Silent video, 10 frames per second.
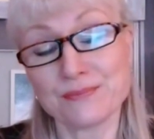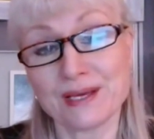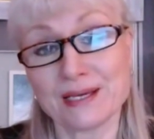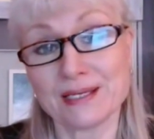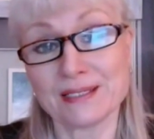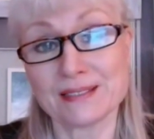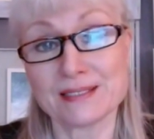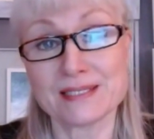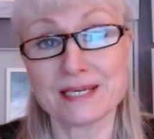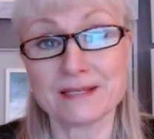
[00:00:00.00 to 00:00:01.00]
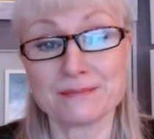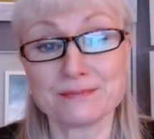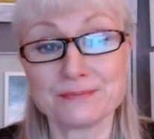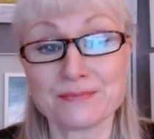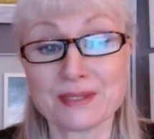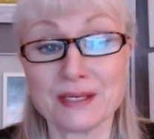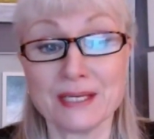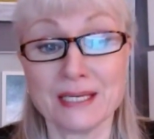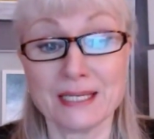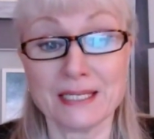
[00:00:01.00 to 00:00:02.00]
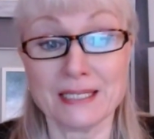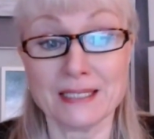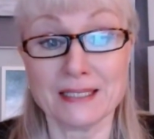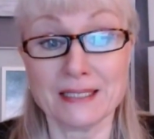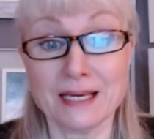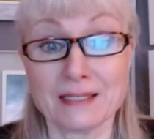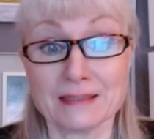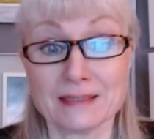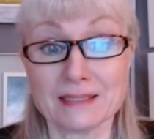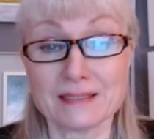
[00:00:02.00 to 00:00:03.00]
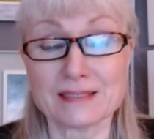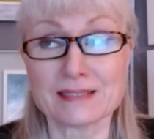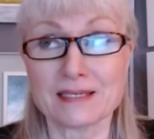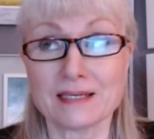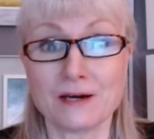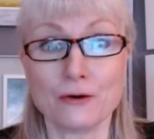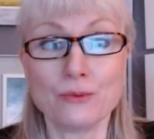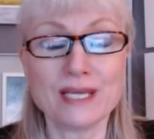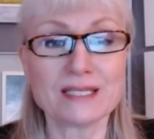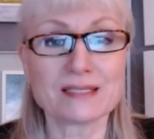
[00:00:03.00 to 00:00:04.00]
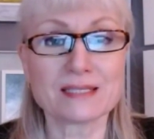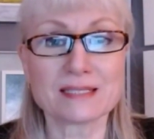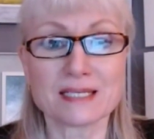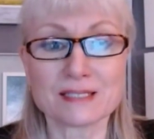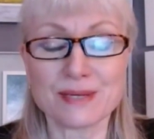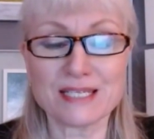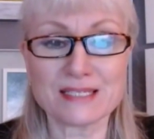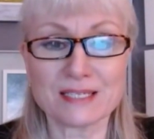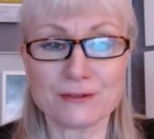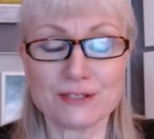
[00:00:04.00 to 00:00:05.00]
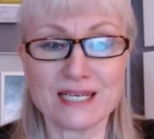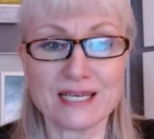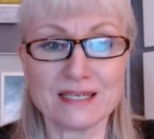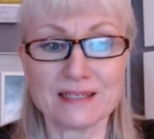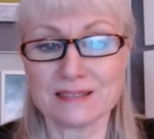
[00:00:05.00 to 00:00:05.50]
And yeah, it's a whole week since last Wednesday already.